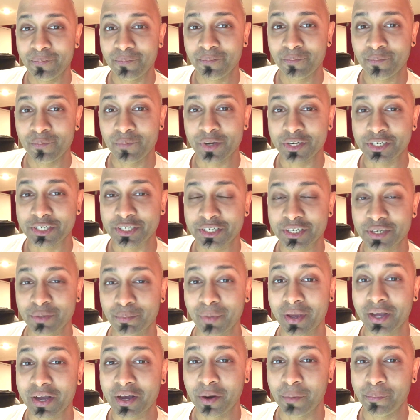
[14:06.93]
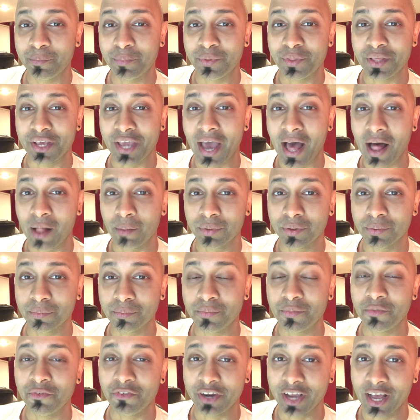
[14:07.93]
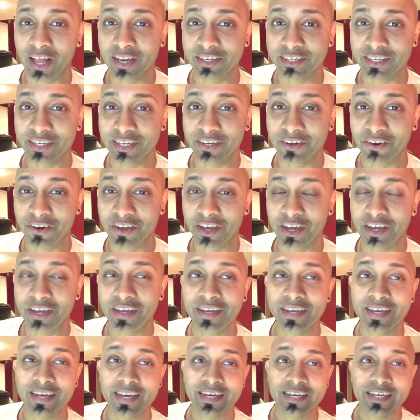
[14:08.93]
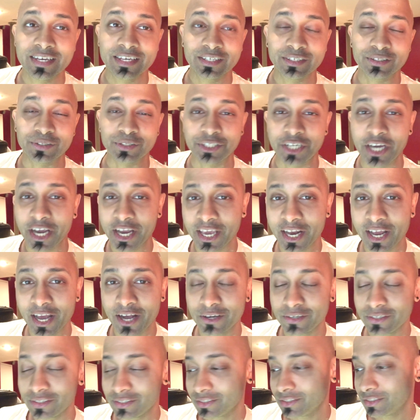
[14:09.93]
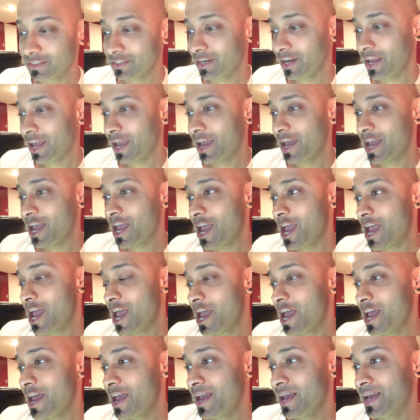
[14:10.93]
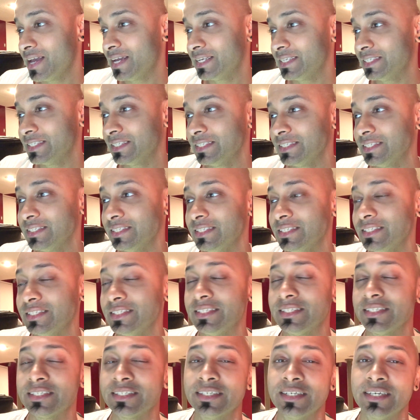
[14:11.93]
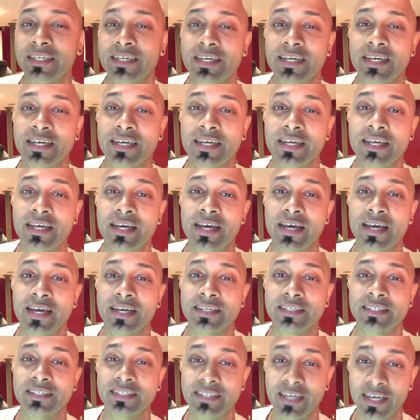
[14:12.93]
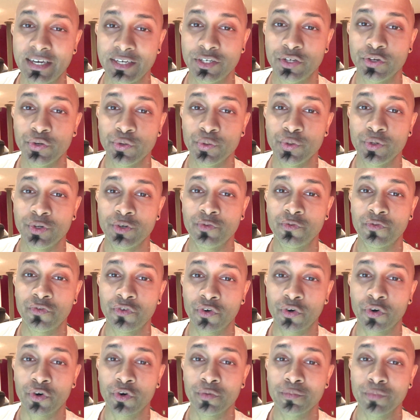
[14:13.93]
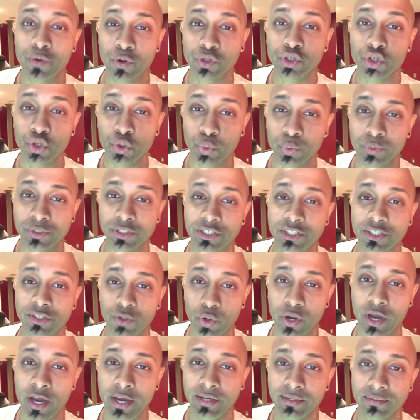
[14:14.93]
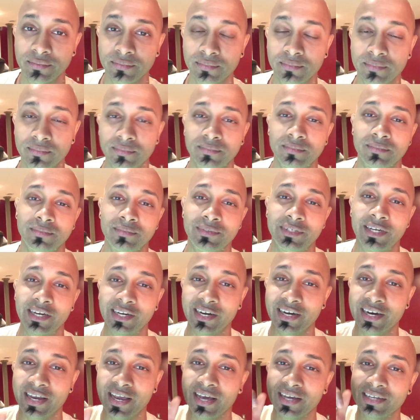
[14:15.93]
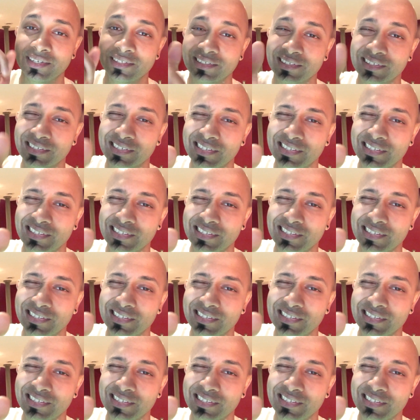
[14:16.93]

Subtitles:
which make up the album Reality. Okay. So check it out and stay tuned for more tunes. Okay. Take care, guys.